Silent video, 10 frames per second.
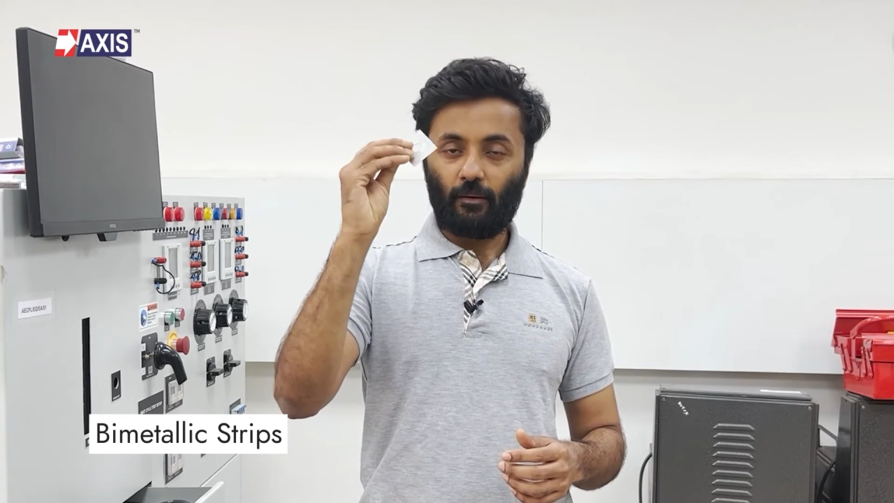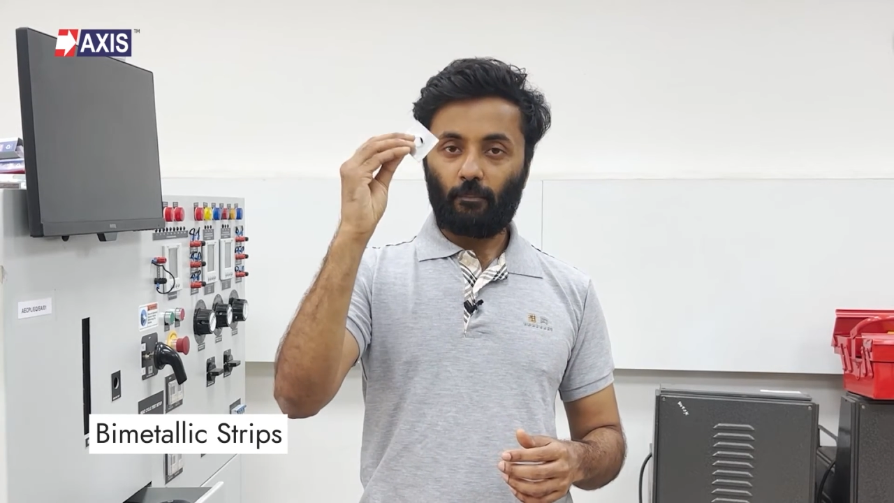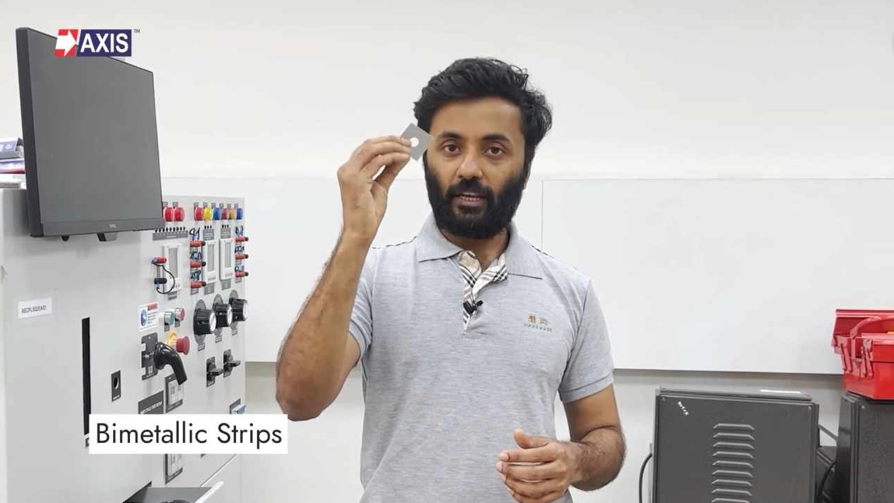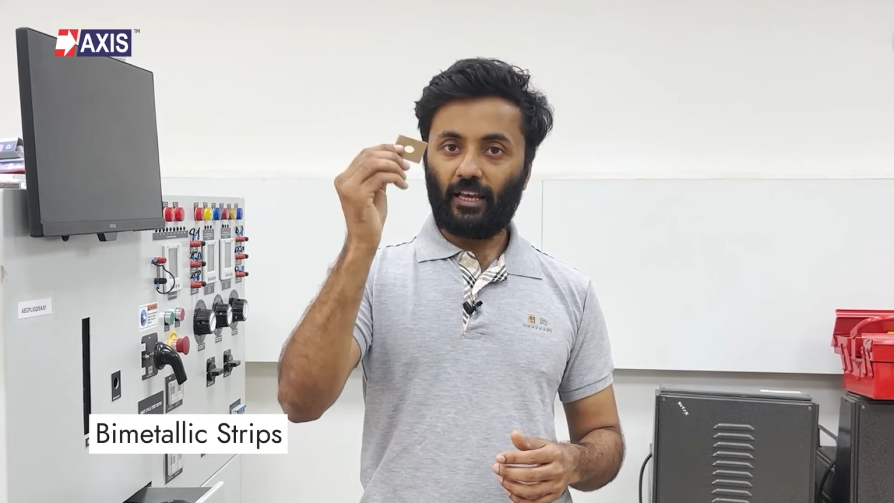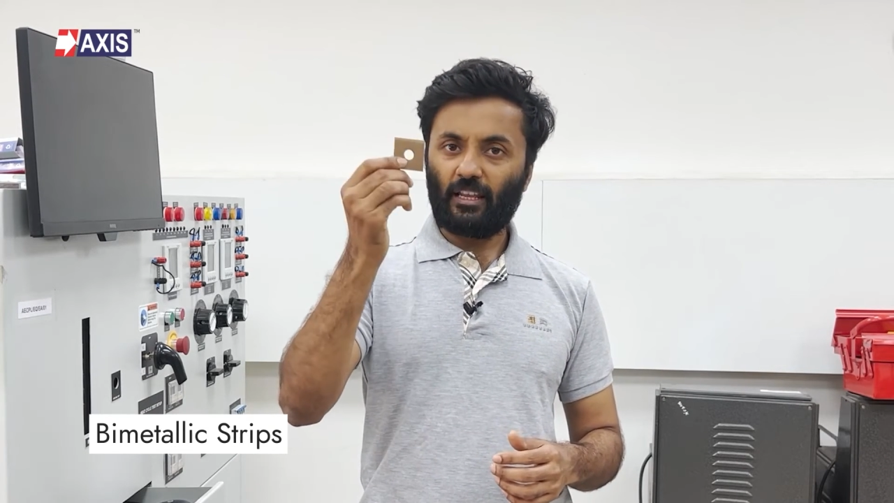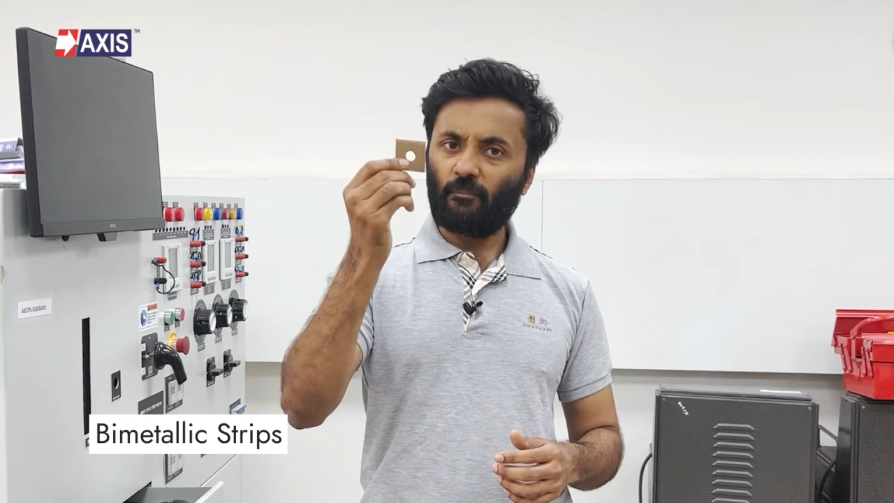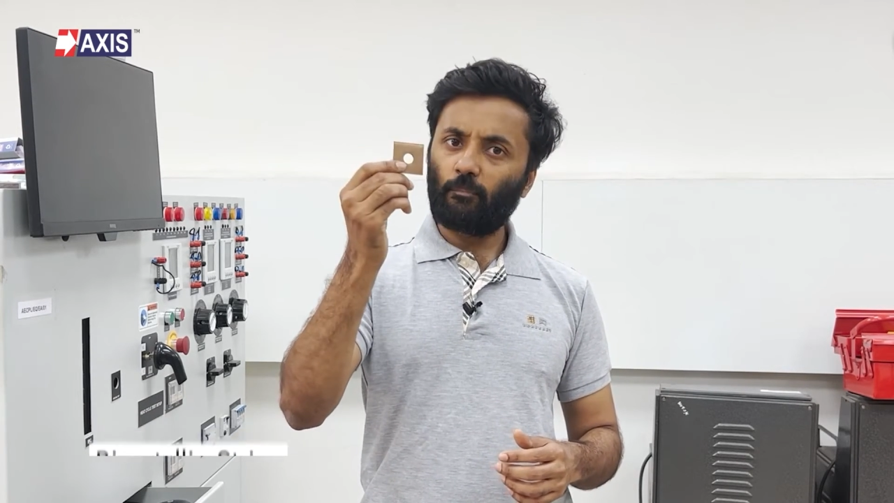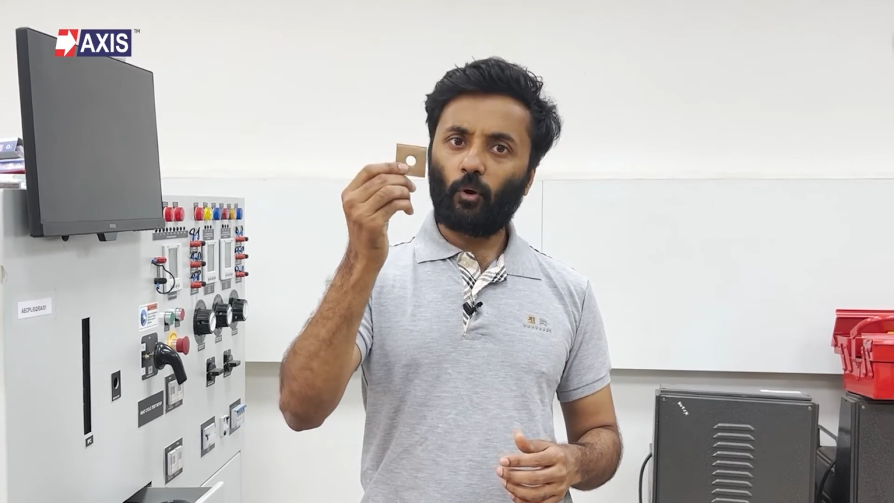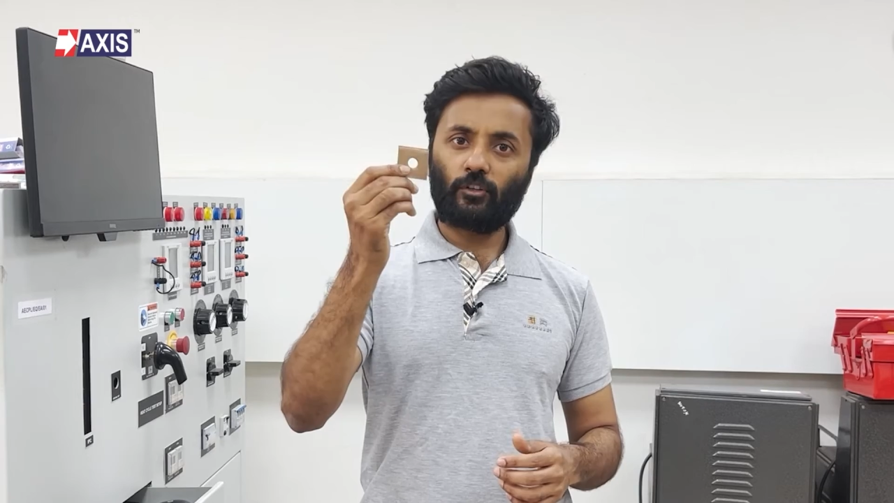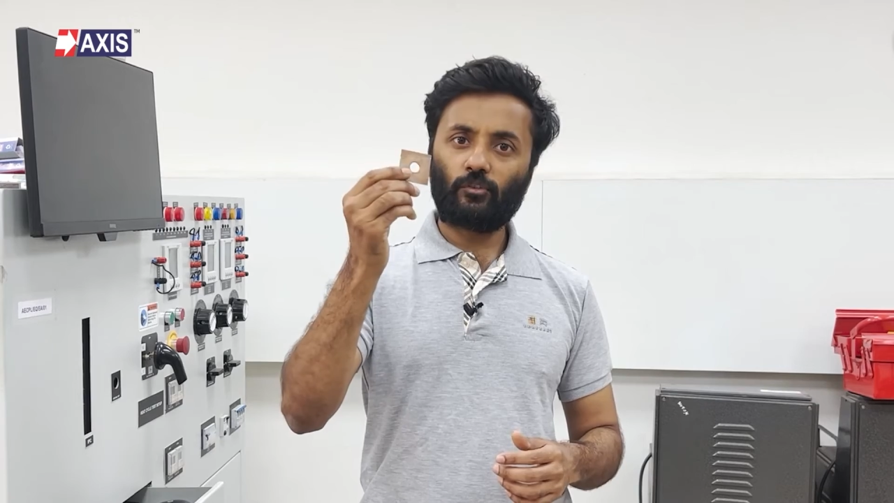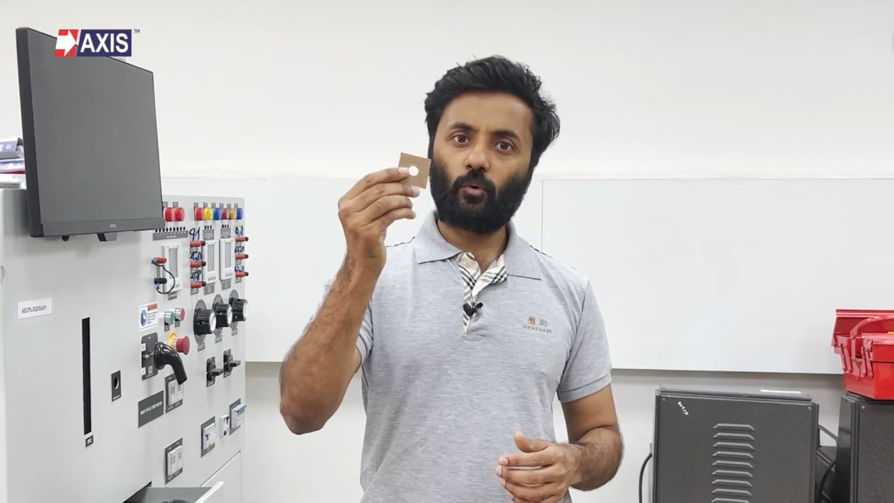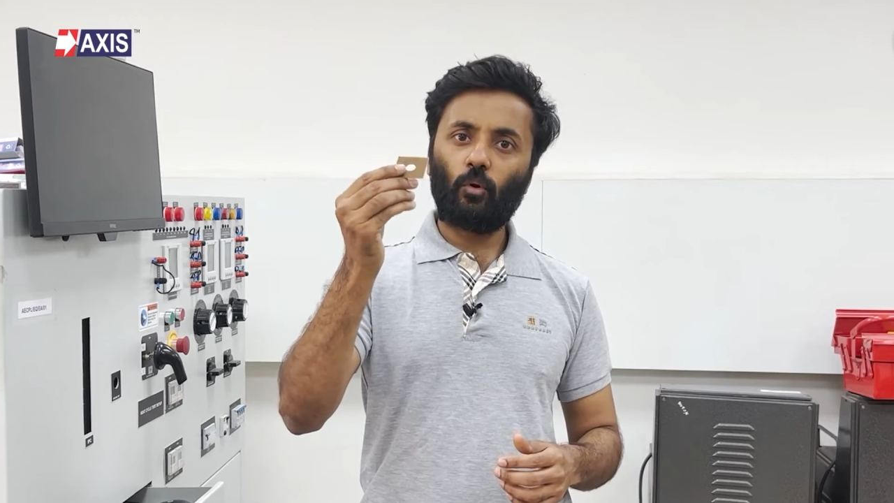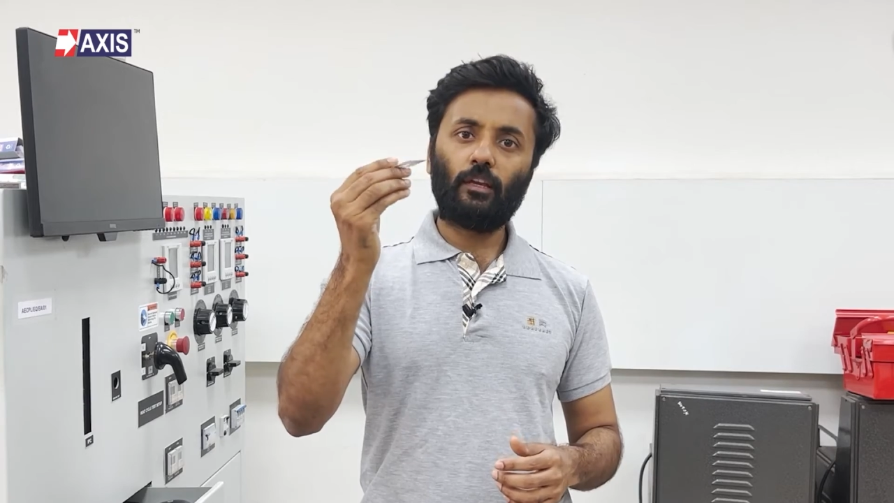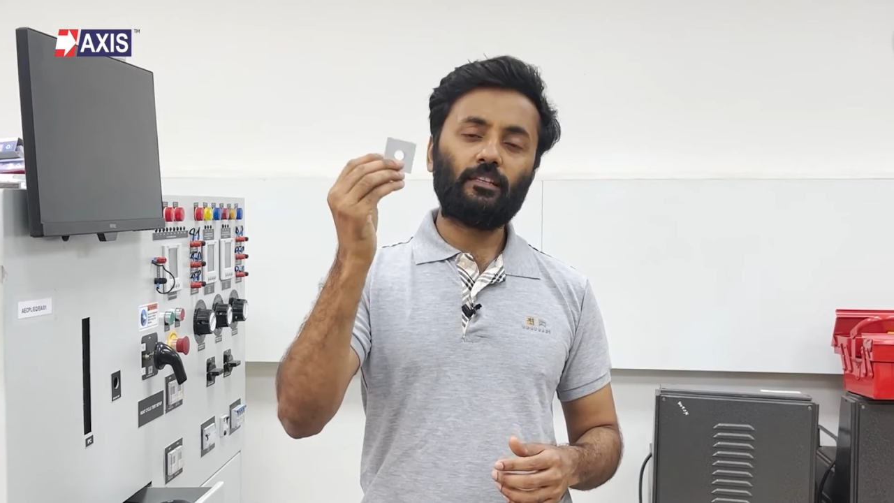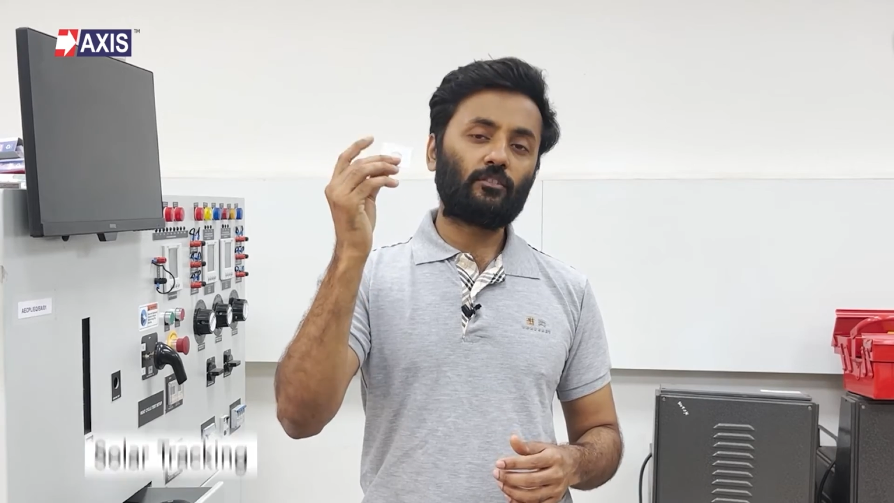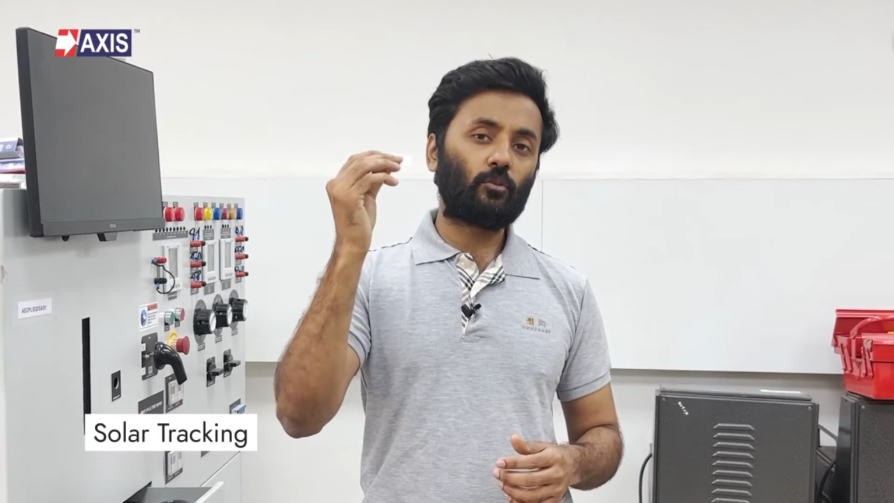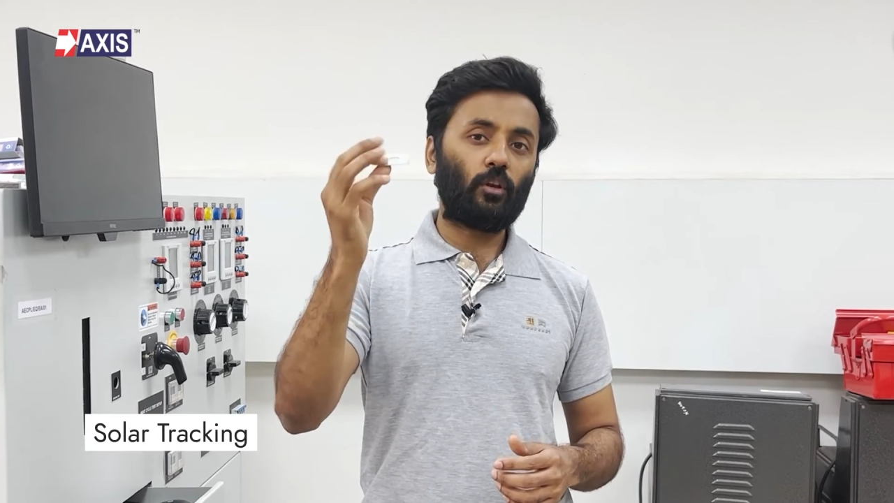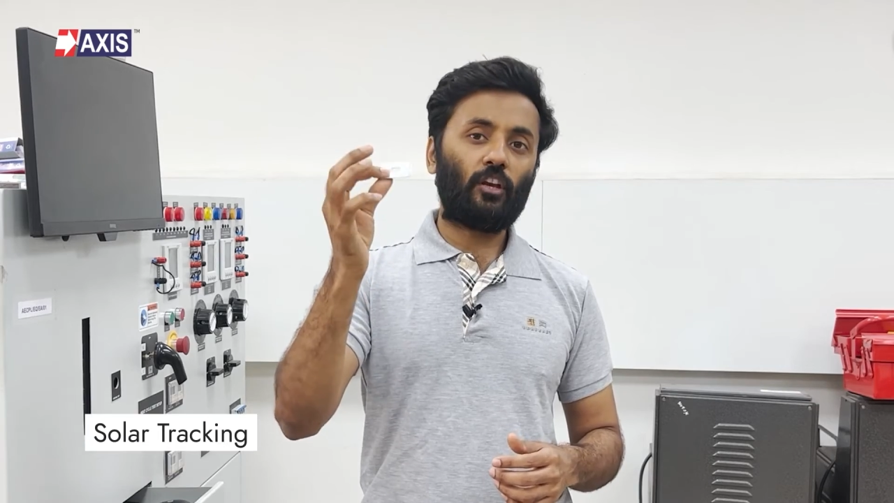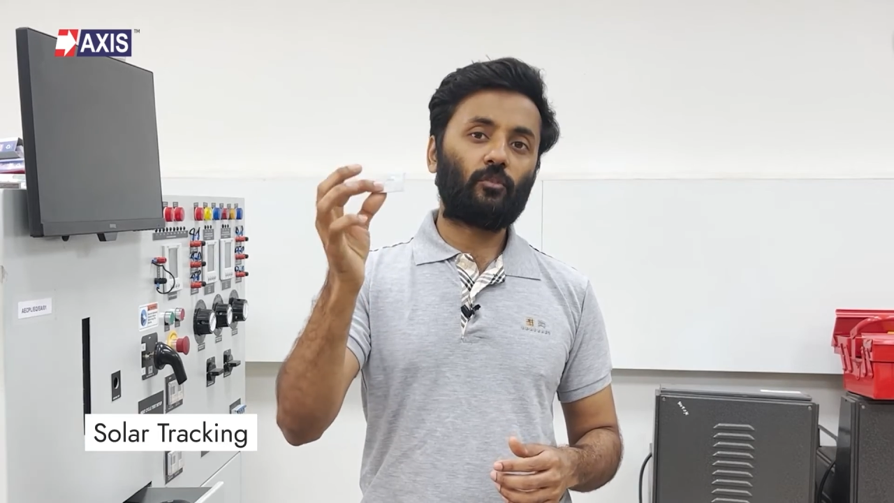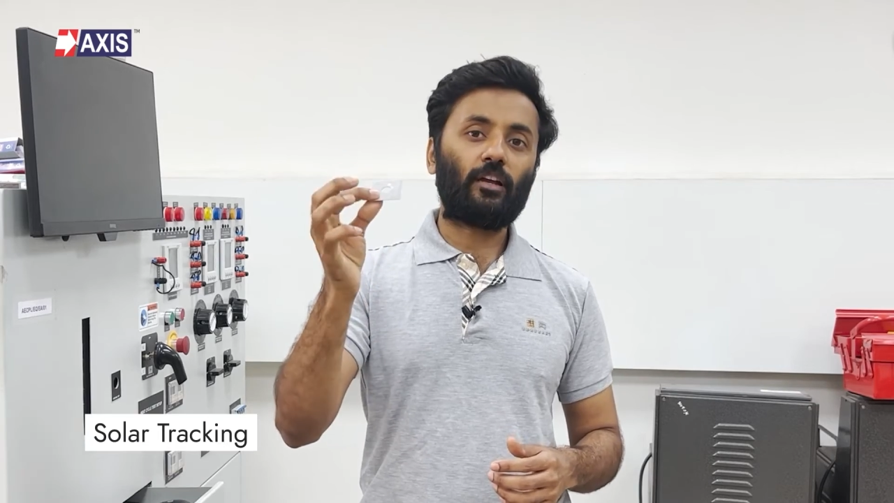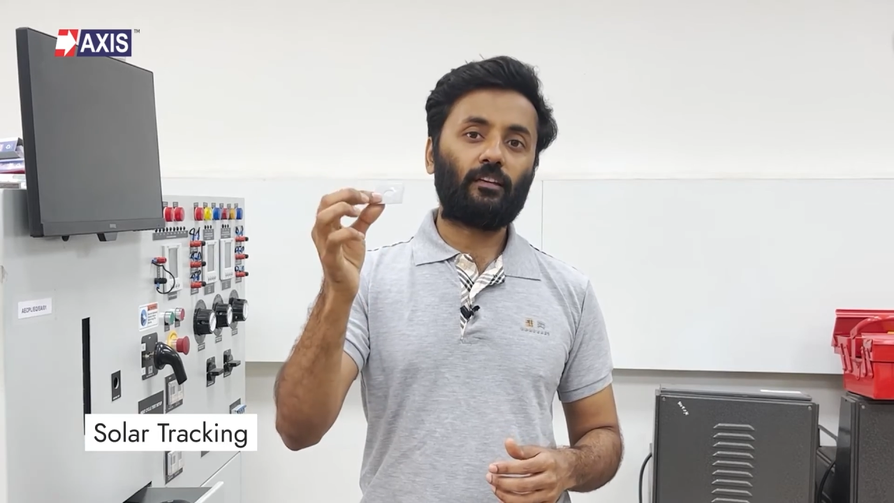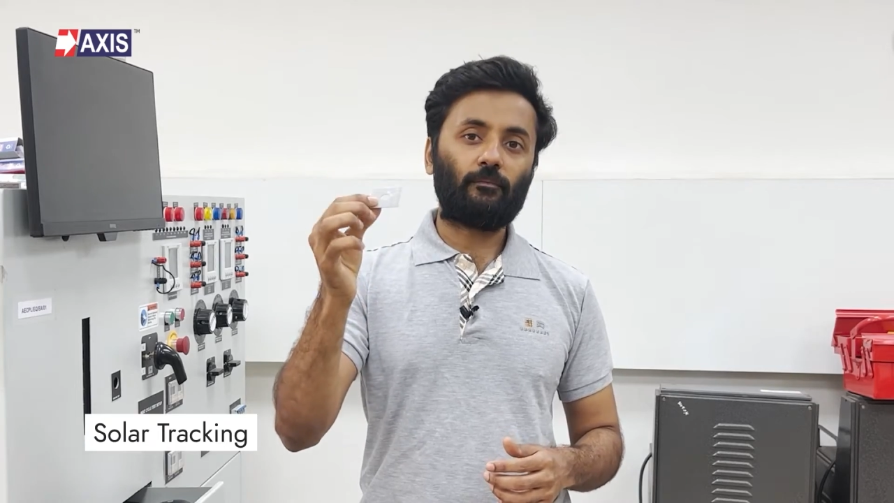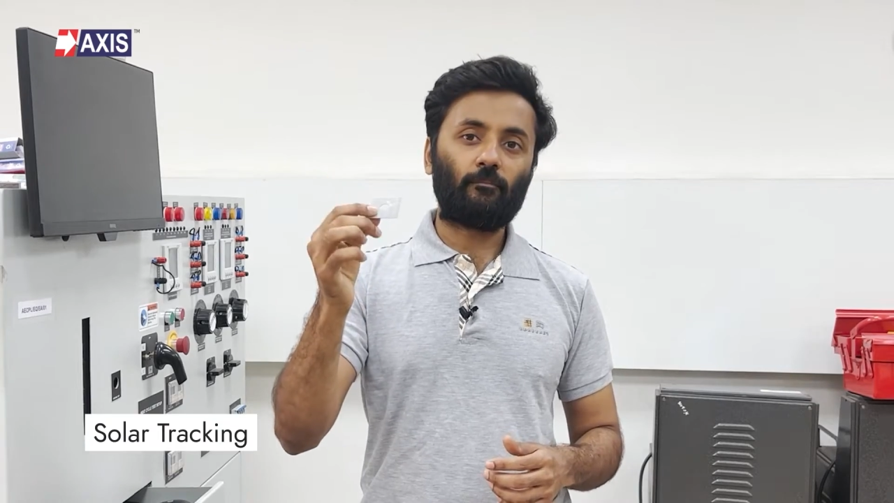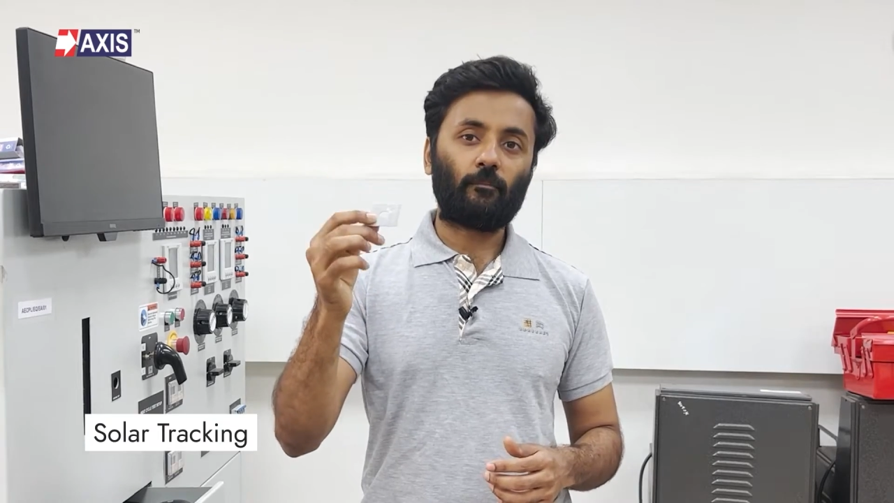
play an important role in solar tracking